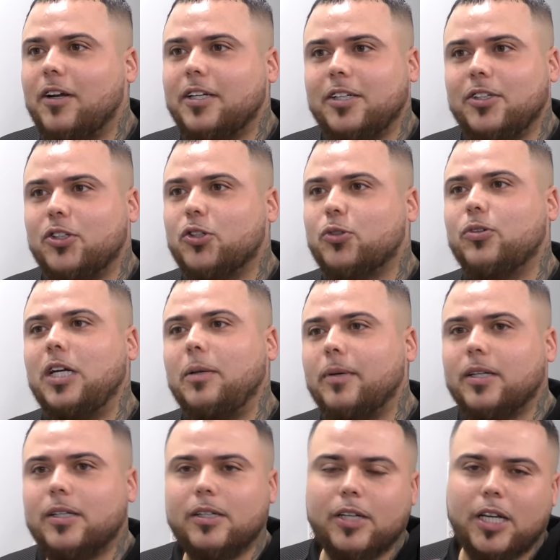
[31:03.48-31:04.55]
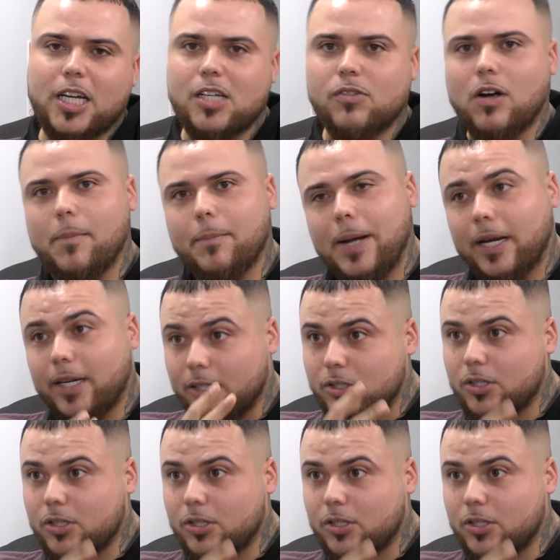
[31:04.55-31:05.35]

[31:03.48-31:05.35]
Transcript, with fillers: fucking screaming. He's run back